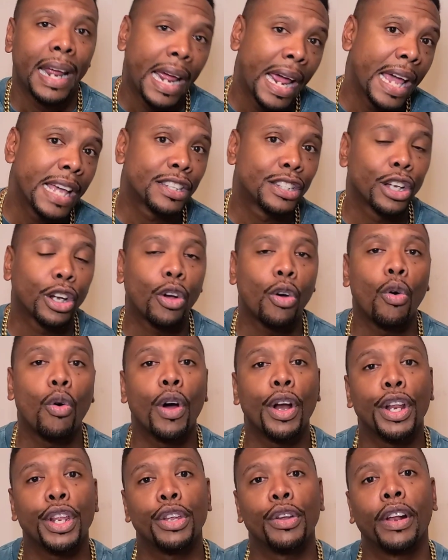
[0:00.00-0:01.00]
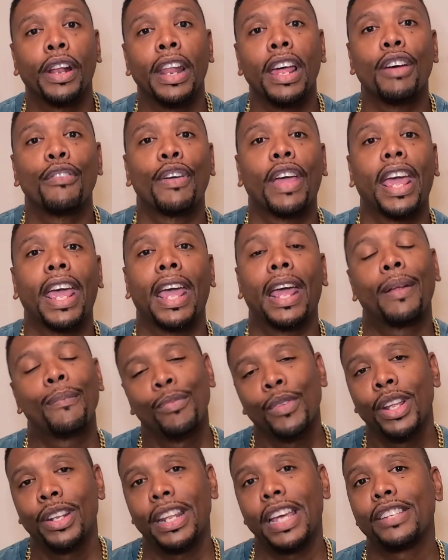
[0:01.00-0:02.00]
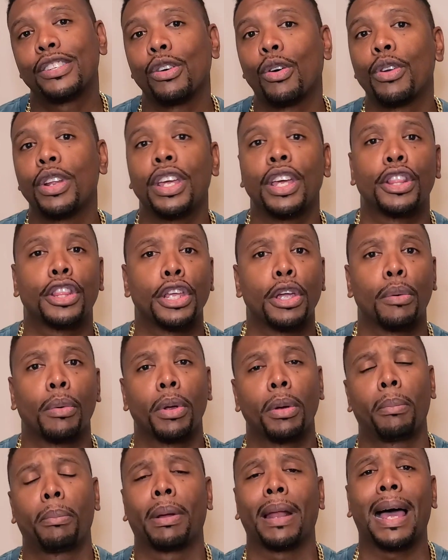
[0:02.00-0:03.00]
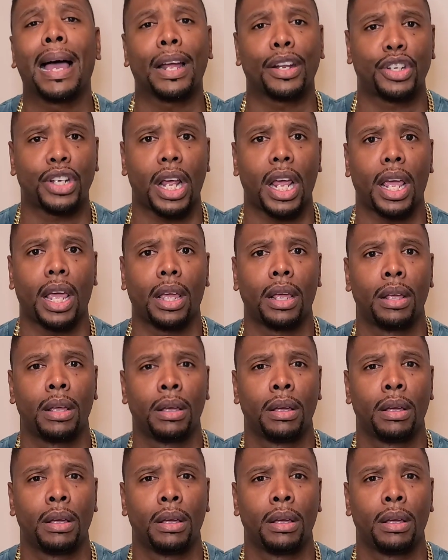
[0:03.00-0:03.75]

as the coin in your left hand that's on the Ethereum blockchain.